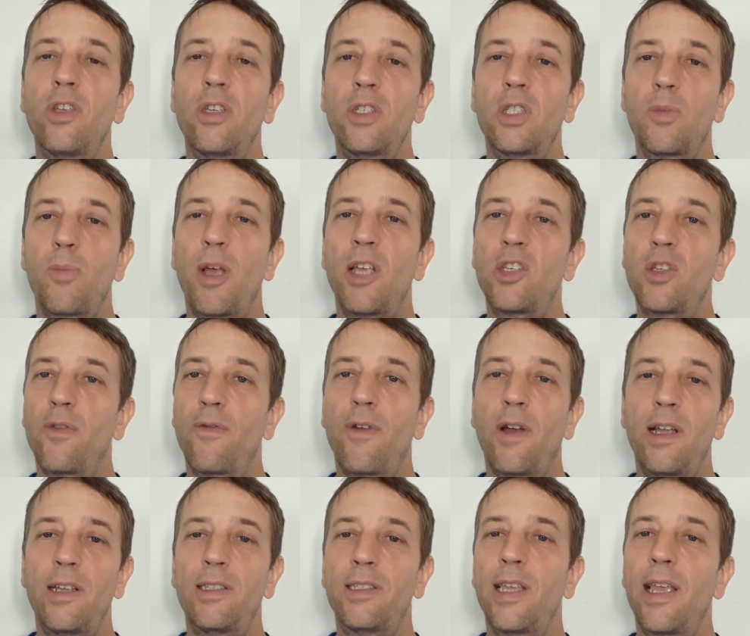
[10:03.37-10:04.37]
to
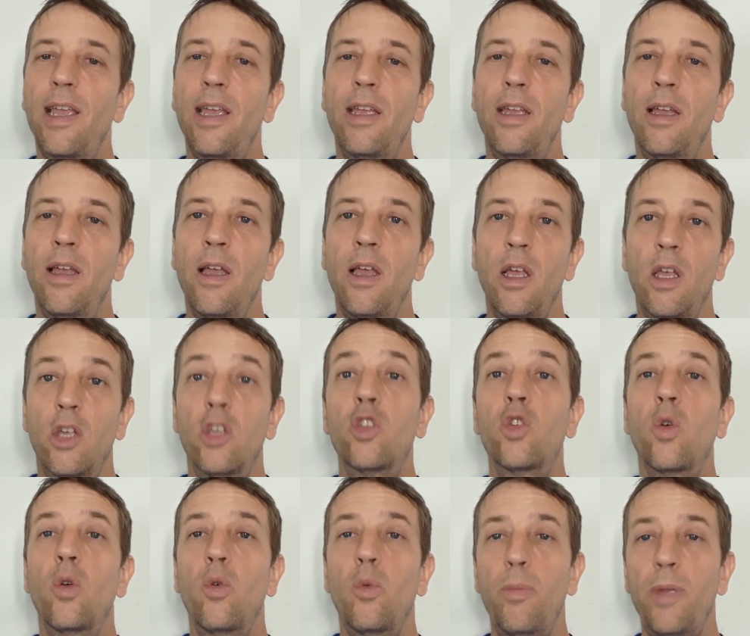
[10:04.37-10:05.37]
specify. Say,
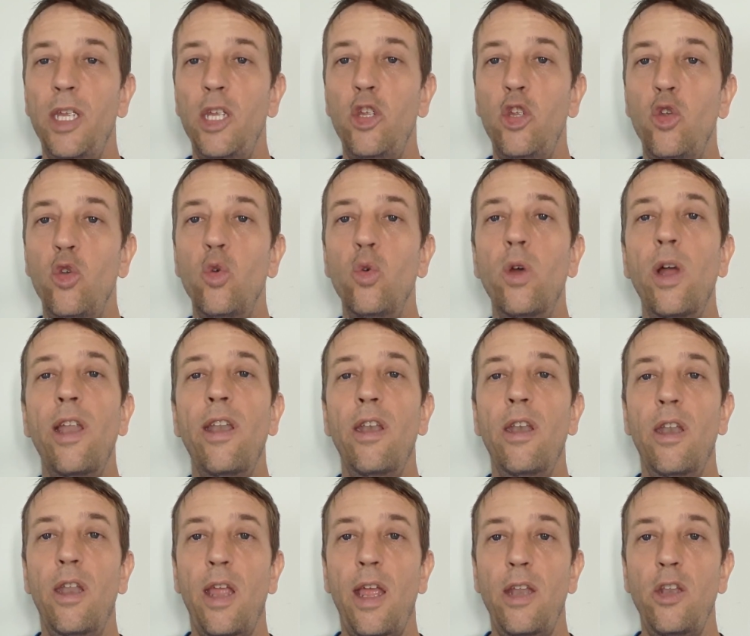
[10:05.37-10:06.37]
so it would be you
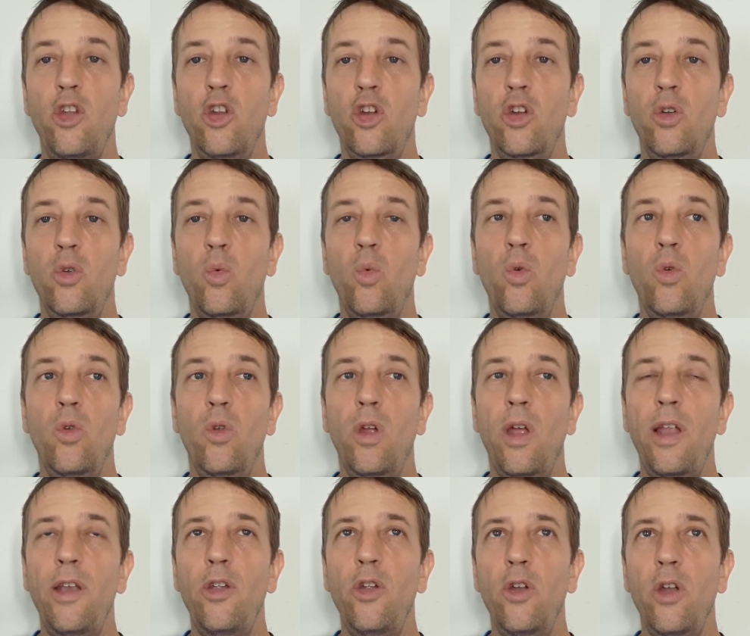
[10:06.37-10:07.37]
and
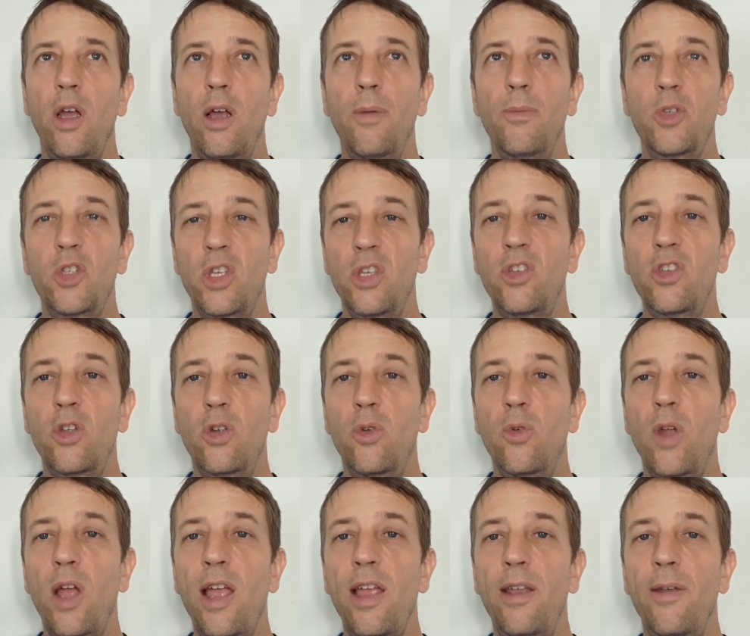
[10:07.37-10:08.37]
your sister,
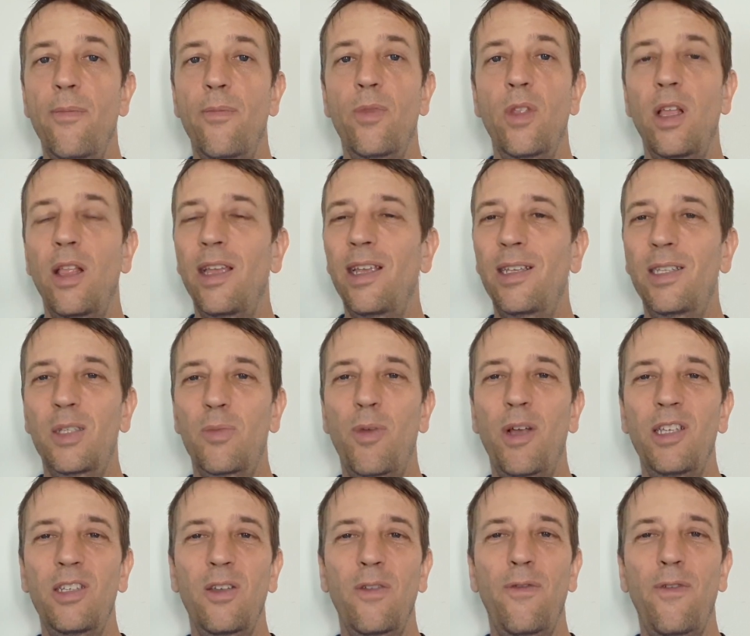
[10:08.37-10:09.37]
right? Like,
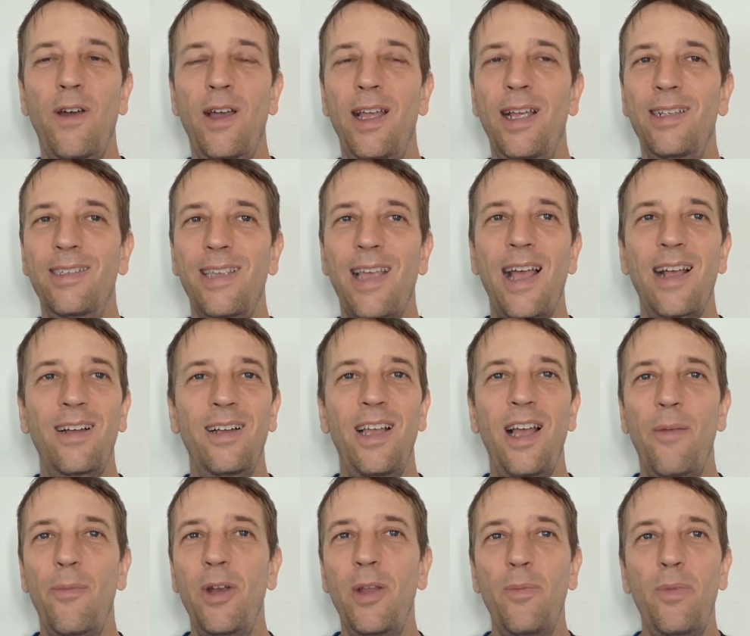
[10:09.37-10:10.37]
specify exactly
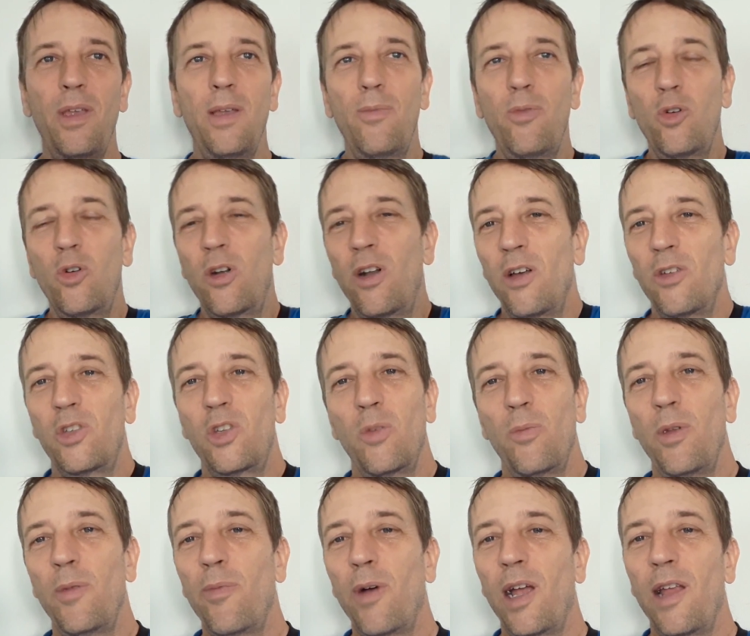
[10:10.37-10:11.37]
how many people, or else you'll
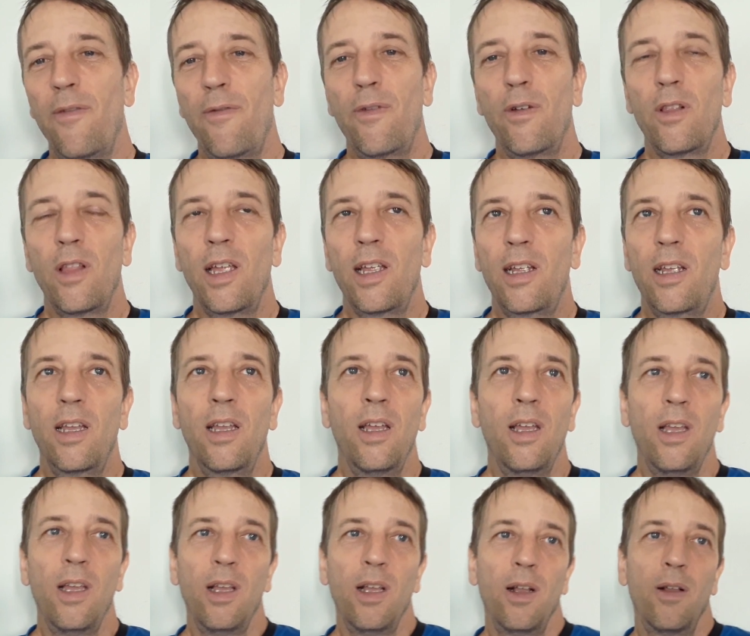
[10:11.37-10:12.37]
be buying for like
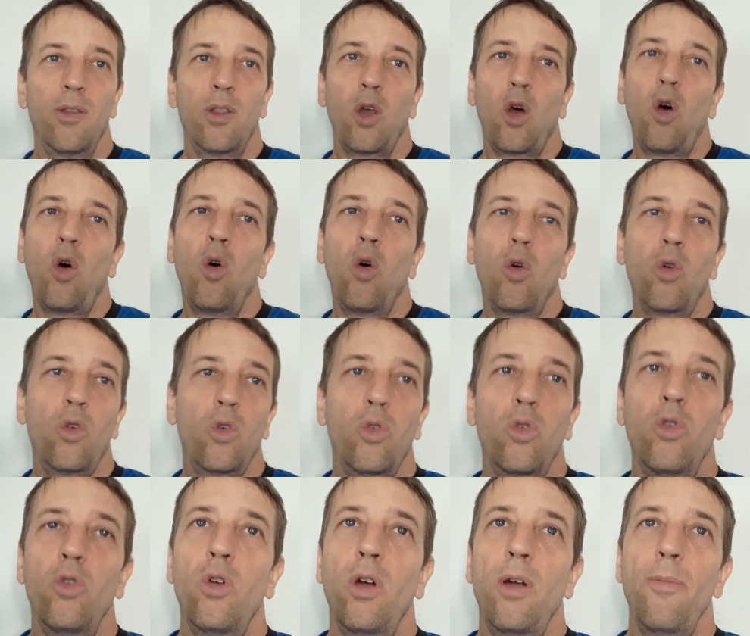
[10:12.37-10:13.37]
the whole
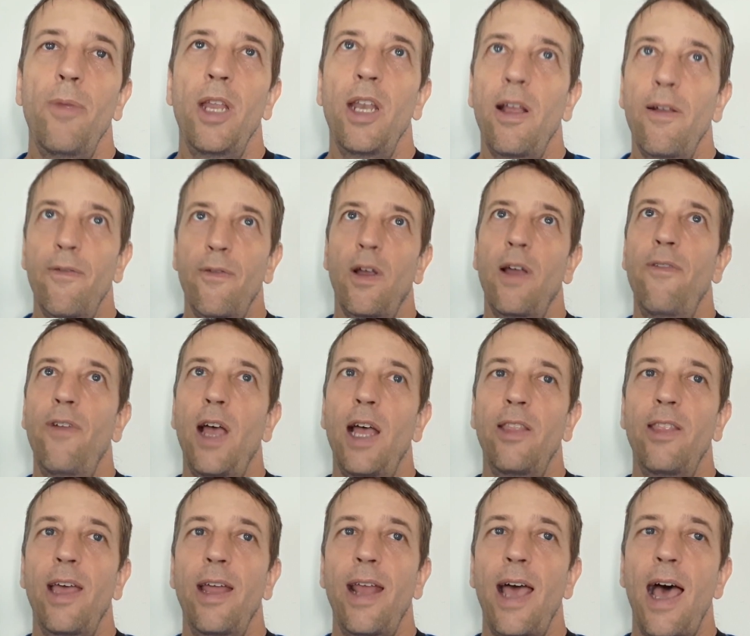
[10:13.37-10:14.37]
crew. I mean, I've
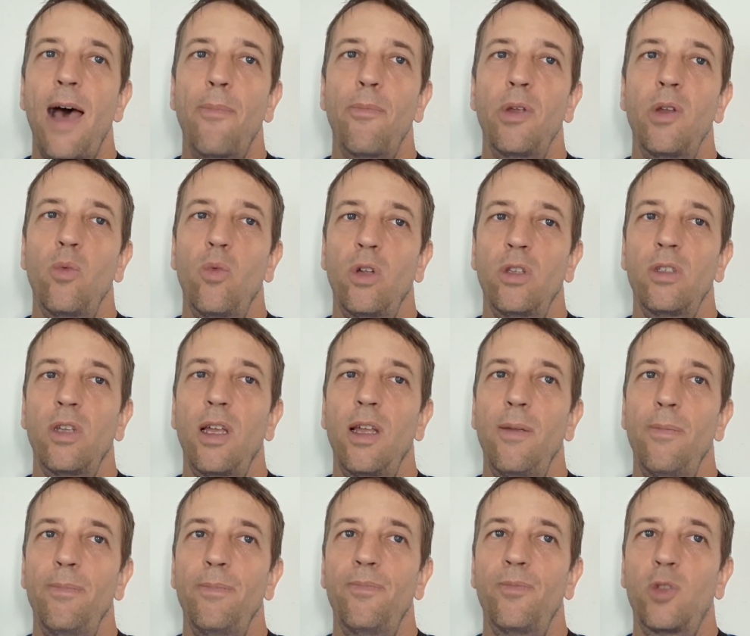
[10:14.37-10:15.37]
had that happen one
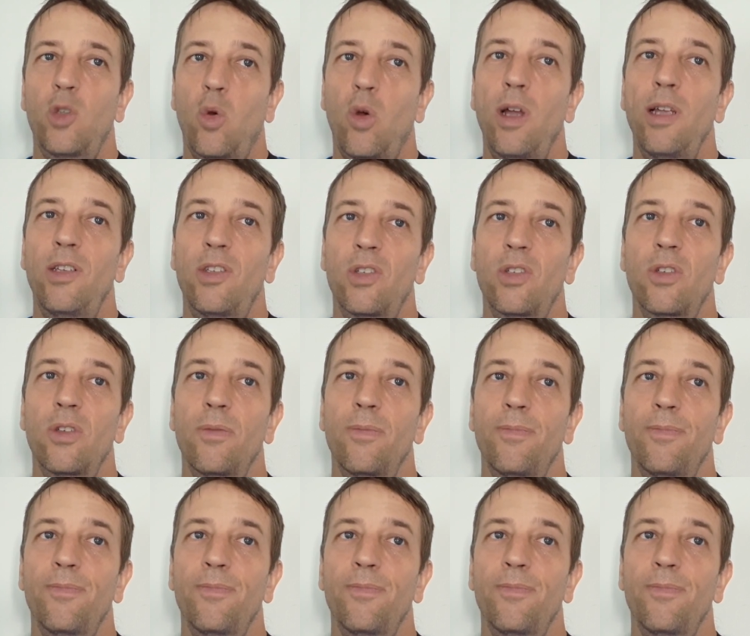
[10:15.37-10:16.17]
time, twice.